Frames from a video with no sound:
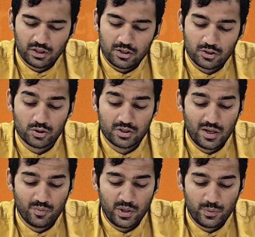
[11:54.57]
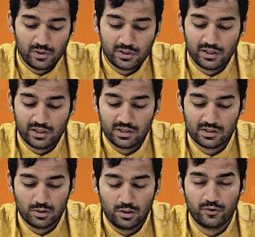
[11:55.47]
So, some people think it is
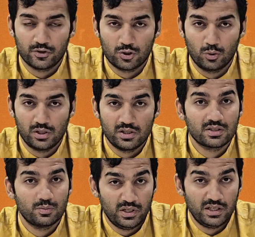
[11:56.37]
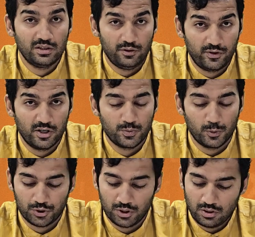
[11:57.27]
good for students, being the first
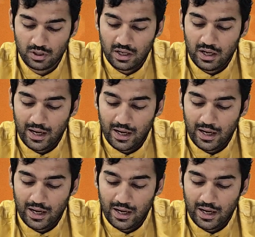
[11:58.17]
portion,